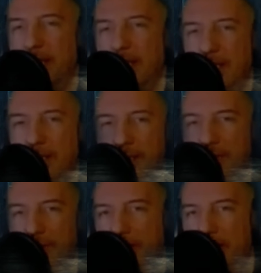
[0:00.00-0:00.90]
He thinks
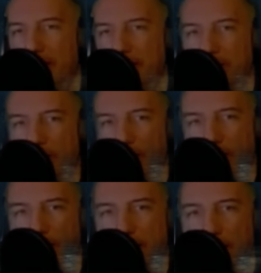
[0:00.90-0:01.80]
that he's like
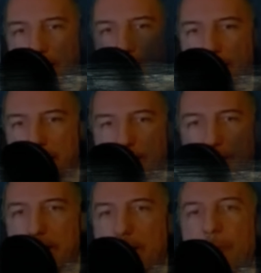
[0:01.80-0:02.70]

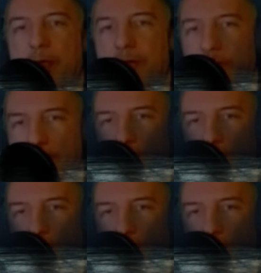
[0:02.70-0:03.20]
whatever.